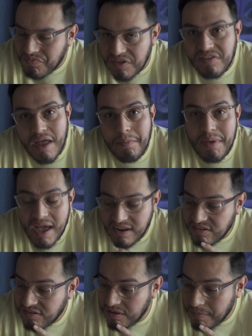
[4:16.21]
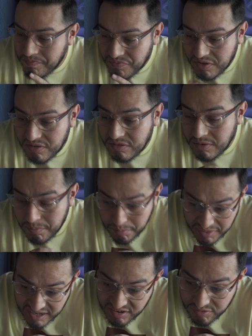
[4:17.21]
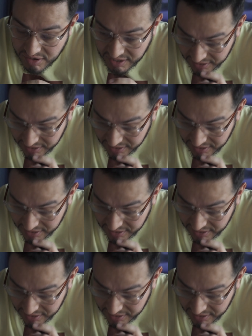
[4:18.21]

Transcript: It's not bad. It's um the, the meat is really